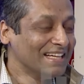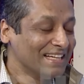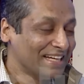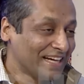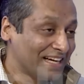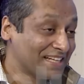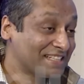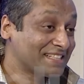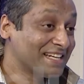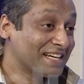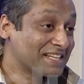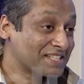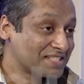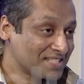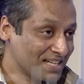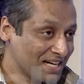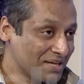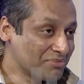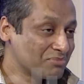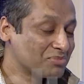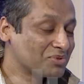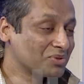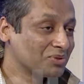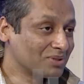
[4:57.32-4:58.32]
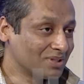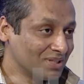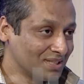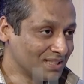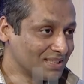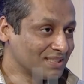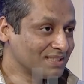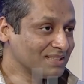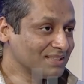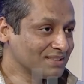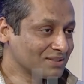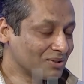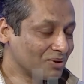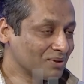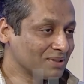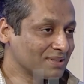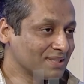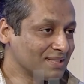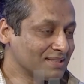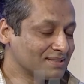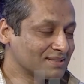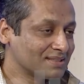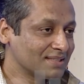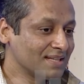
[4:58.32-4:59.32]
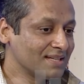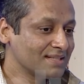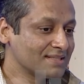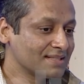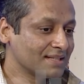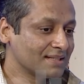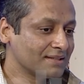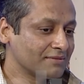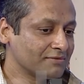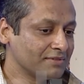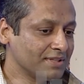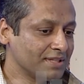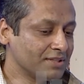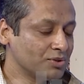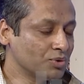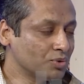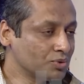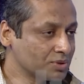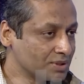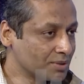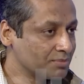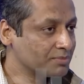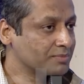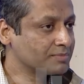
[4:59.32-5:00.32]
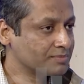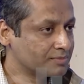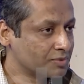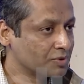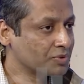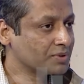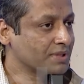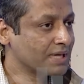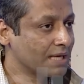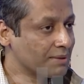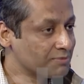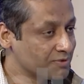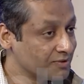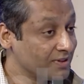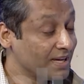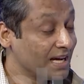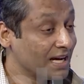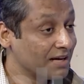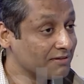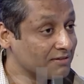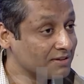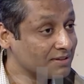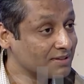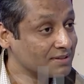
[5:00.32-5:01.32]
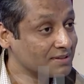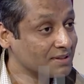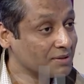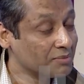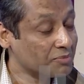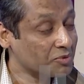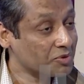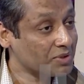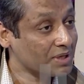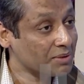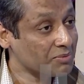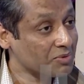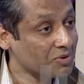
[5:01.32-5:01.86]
it takes time to learn all these things, and we do some programs. We have a, a program